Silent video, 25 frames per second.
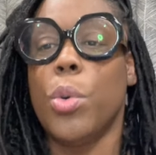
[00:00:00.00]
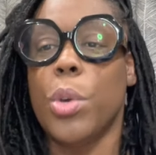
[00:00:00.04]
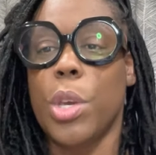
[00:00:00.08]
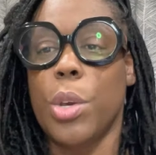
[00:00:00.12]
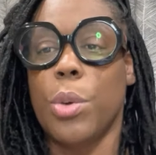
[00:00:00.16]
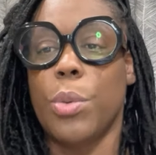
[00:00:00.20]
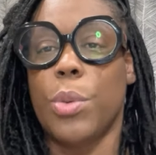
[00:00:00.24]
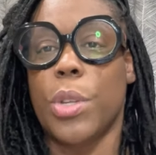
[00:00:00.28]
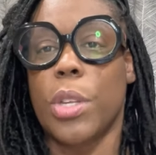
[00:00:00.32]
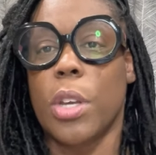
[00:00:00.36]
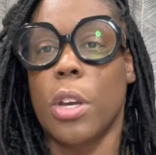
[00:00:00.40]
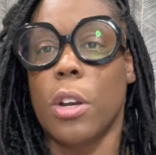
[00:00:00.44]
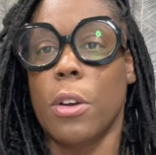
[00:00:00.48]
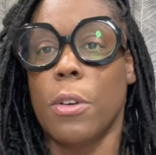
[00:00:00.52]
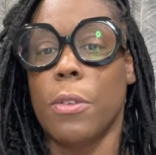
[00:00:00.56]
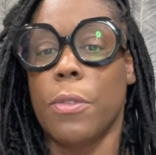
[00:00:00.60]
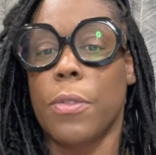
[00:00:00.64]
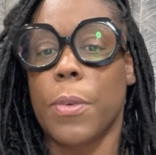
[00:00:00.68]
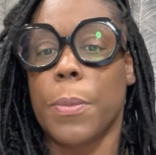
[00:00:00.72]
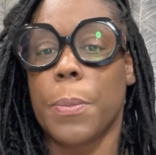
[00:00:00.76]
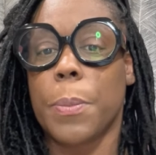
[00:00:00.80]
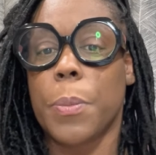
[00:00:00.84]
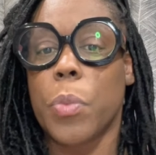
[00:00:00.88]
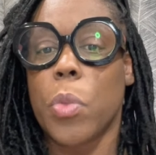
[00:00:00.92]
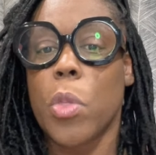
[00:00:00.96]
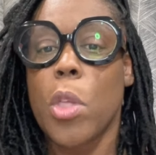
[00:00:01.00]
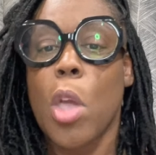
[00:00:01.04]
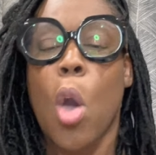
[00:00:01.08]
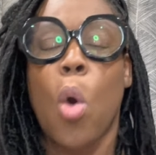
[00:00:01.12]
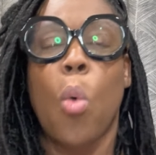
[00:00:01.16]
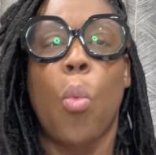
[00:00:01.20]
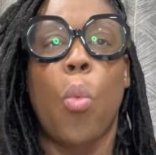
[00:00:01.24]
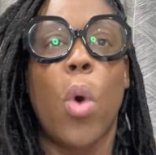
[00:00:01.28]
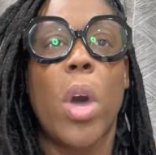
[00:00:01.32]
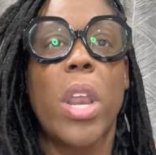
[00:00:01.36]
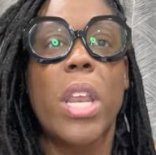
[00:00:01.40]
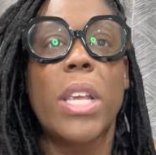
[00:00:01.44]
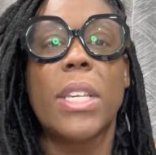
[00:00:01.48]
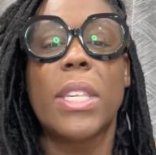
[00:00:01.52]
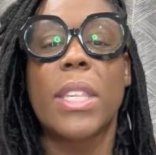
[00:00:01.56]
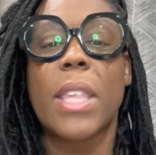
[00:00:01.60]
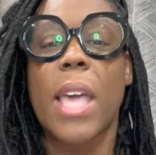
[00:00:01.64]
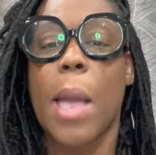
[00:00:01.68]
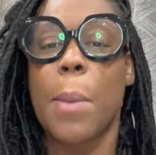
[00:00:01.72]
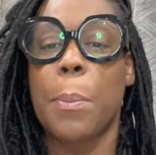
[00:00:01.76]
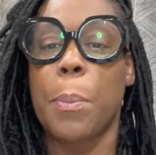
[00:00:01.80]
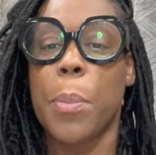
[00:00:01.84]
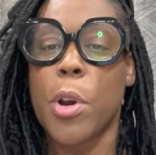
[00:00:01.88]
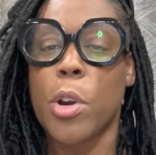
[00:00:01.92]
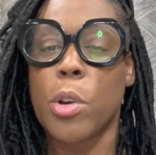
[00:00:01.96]
you serve. What does
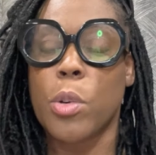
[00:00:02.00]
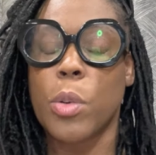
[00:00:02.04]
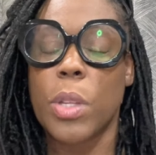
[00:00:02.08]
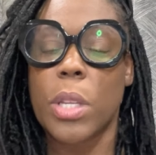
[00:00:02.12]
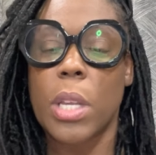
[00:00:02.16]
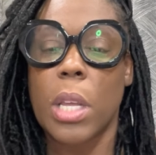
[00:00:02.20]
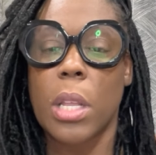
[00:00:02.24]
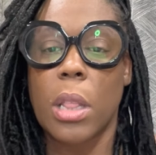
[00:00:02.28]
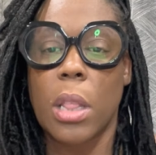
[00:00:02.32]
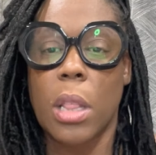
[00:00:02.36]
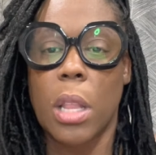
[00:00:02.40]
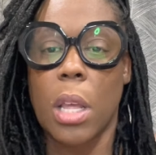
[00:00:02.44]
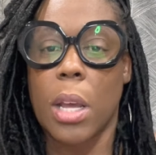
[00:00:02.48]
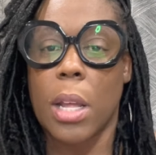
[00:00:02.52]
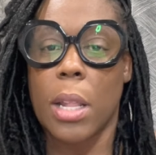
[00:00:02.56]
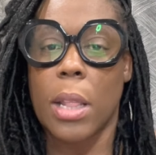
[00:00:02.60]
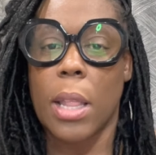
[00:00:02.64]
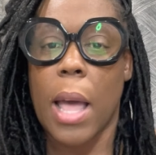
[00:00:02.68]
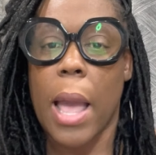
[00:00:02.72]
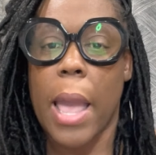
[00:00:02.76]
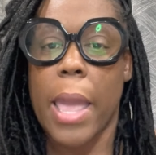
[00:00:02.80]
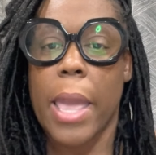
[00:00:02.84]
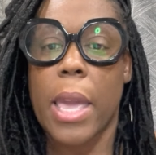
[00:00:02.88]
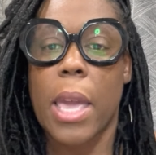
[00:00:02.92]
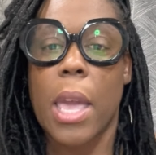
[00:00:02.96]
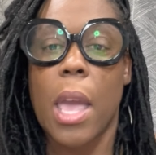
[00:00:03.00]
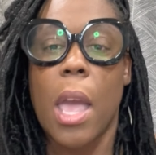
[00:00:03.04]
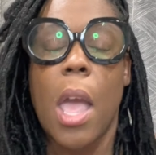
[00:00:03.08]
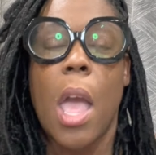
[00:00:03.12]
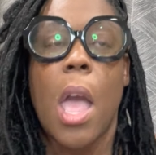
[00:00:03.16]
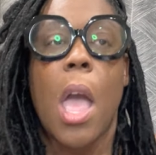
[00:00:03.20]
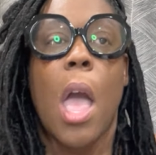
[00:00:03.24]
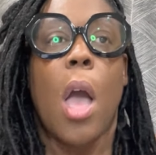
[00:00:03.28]
that person look like?